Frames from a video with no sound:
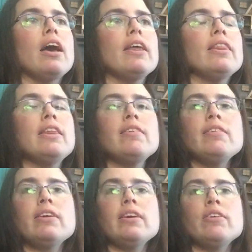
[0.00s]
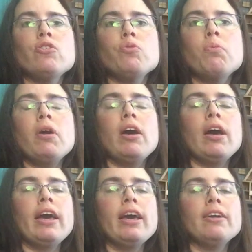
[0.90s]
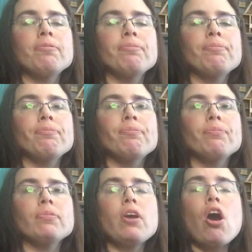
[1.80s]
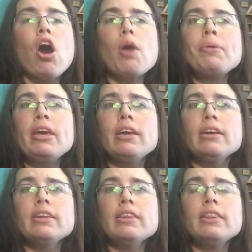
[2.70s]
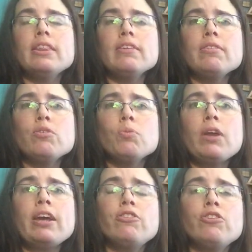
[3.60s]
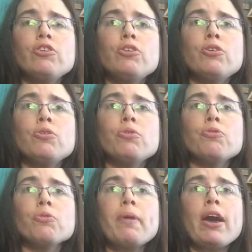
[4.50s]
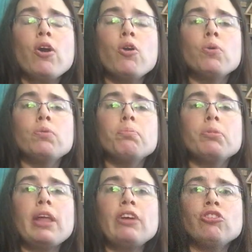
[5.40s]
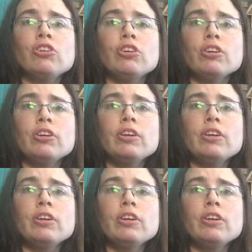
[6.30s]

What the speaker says: this is my hobby. This is what I do for my own pleasure.